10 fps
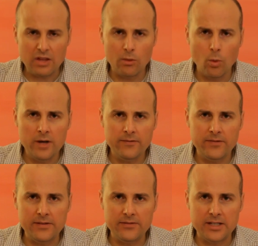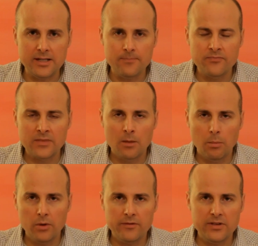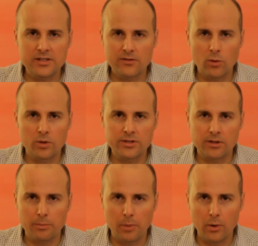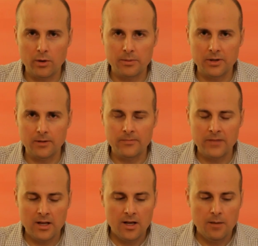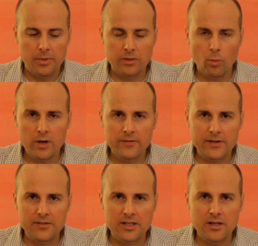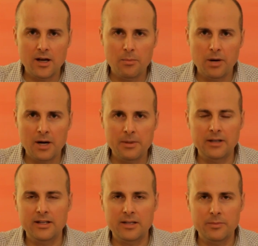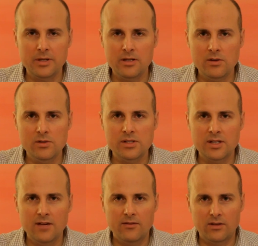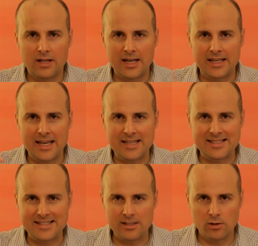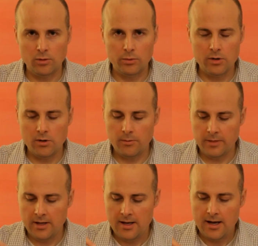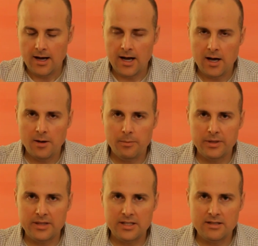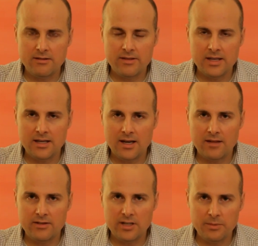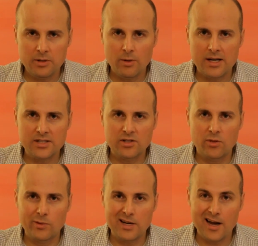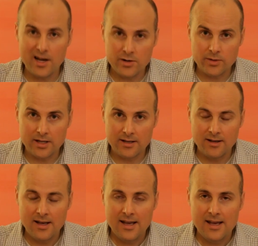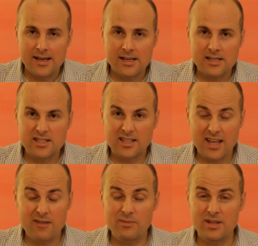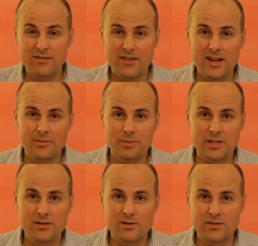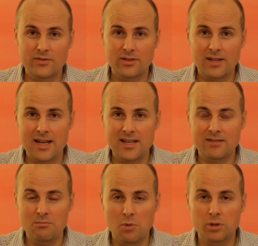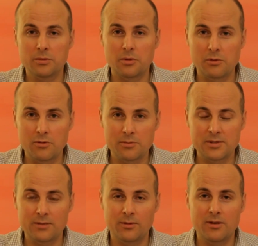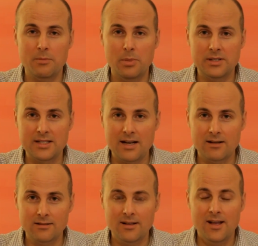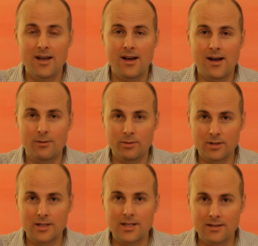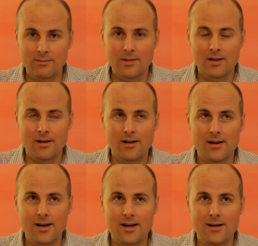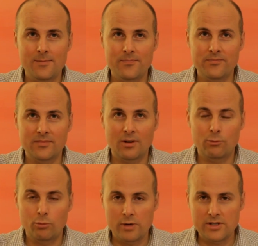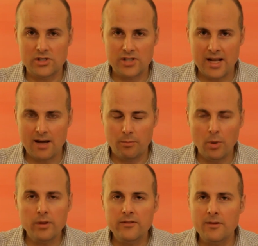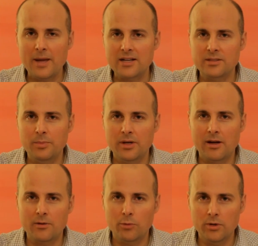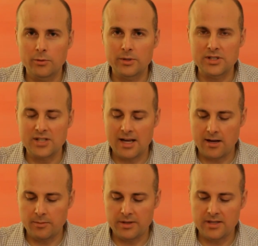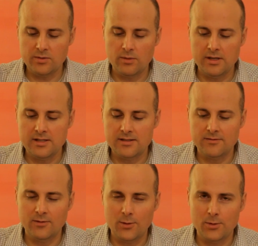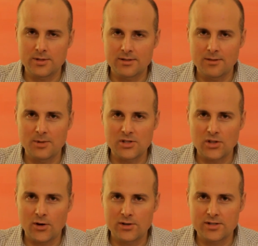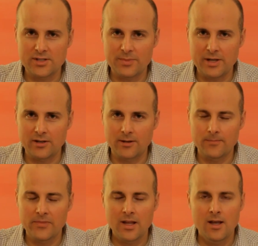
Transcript: the 150, both of these of course are portable, but the 150 primarily can be used for like a single room, but the WS 300 can in fact be used for like multiple rooms. It really puts out a really rich sound. Both of them actually put out a really rich sound, but this one is of course the much larger speaker.